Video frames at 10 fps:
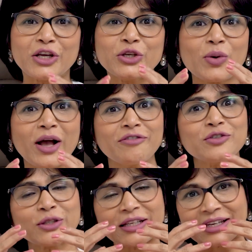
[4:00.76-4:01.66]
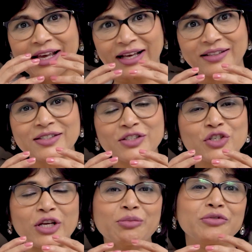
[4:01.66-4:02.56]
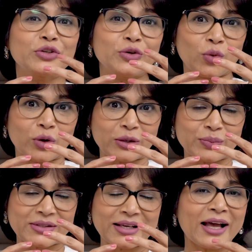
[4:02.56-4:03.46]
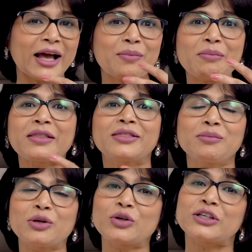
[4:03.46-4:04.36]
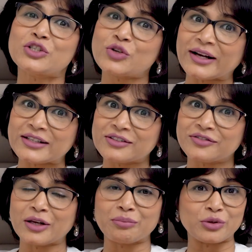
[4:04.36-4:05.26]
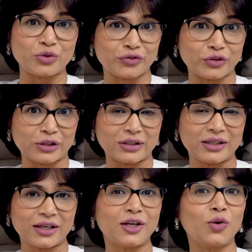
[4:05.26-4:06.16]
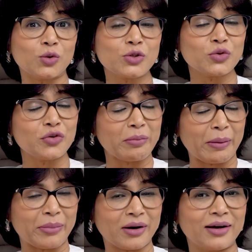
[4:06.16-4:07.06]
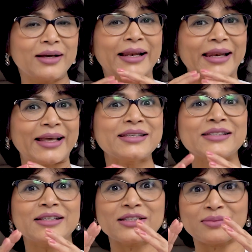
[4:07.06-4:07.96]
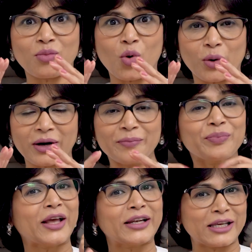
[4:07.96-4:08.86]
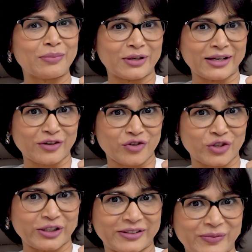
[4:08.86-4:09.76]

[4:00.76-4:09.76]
You have to enhance the shape of your own lips and make them look attractive and beautiful. And also remember, less is more and keep it natural.